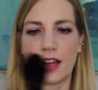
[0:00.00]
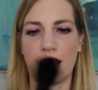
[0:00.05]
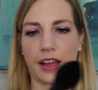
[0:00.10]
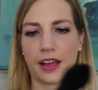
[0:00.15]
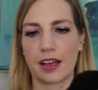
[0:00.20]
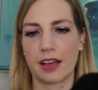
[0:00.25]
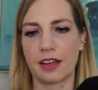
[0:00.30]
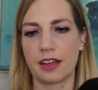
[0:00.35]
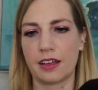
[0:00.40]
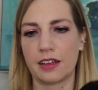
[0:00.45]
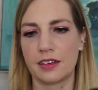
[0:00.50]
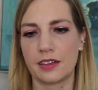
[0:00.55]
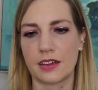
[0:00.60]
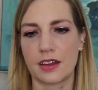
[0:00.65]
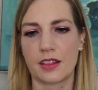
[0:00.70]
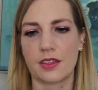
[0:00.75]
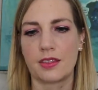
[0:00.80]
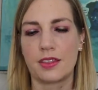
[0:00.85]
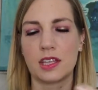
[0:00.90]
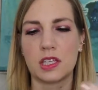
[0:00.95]
And
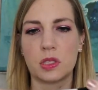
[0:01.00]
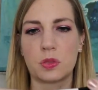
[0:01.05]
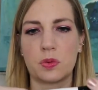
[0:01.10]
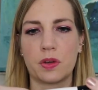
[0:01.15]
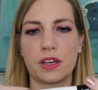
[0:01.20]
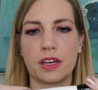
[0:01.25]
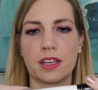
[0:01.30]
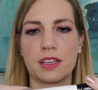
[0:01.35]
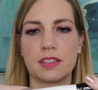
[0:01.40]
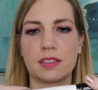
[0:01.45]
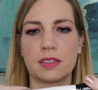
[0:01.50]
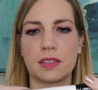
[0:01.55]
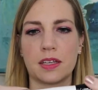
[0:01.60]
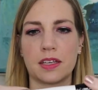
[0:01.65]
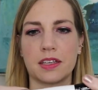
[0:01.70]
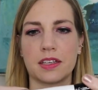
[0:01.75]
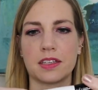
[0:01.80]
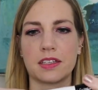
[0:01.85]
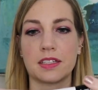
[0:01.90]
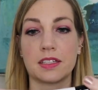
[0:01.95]
this one is
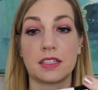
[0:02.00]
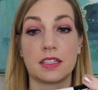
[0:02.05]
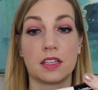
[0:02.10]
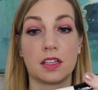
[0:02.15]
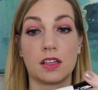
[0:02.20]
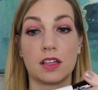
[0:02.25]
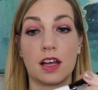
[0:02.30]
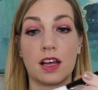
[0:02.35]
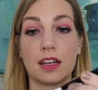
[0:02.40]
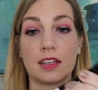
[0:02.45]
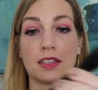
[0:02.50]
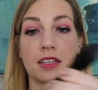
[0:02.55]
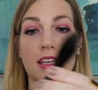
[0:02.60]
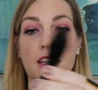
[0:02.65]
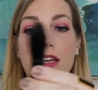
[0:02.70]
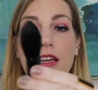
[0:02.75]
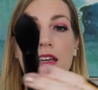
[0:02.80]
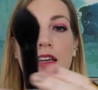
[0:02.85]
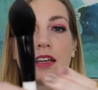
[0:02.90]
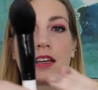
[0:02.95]
the
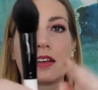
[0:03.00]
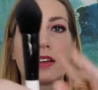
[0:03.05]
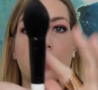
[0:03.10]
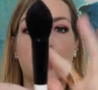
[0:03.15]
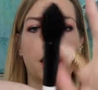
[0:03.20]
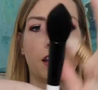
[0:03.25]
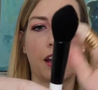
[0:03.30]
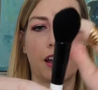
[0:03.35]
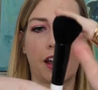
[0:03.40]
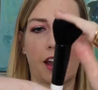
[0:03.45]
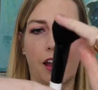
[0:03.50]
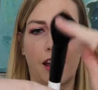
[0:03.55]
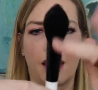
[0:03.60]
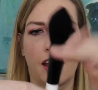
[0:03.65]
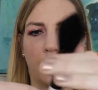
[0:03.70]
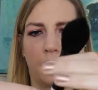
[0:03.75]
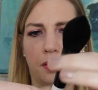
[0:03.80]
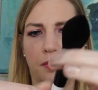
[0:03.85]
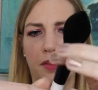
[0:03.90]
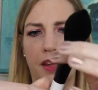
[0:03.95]
Stilazzi
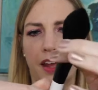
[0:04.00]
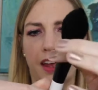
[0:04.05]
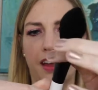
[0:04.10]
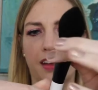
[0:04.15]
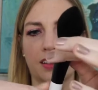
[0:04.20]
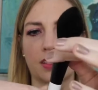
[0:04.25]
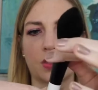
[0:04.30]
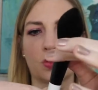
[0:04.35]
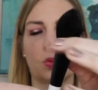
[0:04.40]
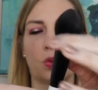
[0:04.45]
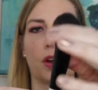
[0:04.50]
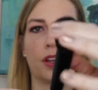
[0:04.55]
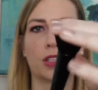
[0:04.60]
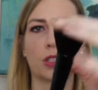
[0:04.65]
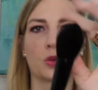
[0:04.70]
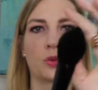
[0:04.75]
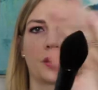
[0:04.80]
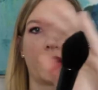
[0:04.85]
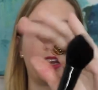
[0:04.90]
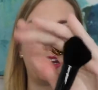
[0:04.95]

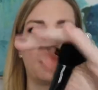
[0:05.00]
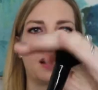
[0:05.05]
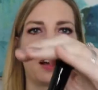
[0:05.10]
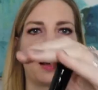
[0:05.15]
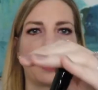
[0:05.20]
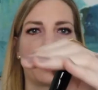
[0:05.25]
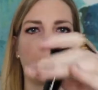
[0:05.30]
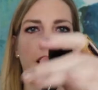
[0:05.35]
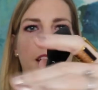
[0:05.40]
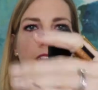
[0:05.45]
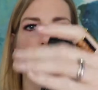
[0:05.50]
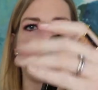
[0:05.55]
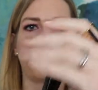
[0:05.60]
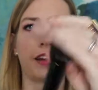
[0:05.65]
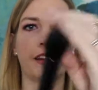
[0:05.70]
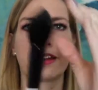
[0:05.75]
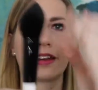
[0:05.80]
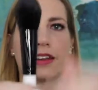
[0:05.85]
S129, and